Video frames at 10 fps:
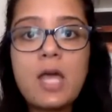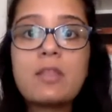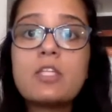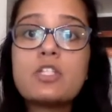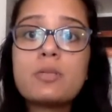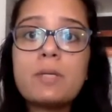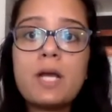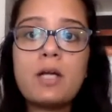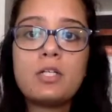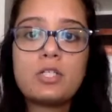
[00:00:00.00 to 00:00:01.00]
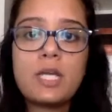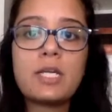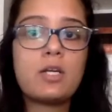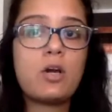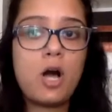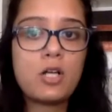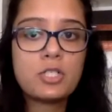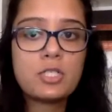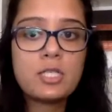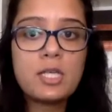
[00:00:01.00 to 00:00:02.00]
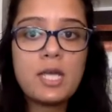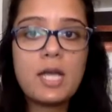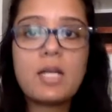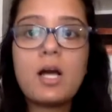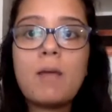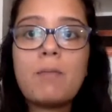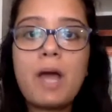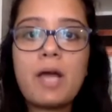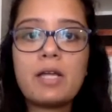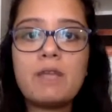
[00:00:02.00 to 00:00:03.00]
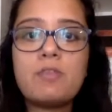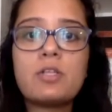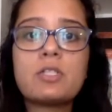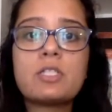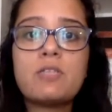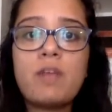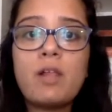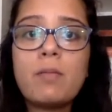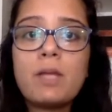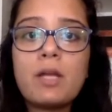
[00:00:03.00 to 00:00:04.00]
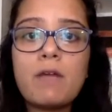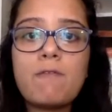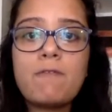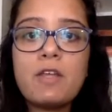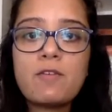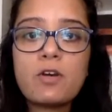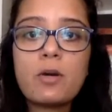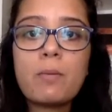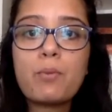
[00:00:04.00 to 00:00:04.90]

This should be undertaken cautiously and cut back if there is a development of fever,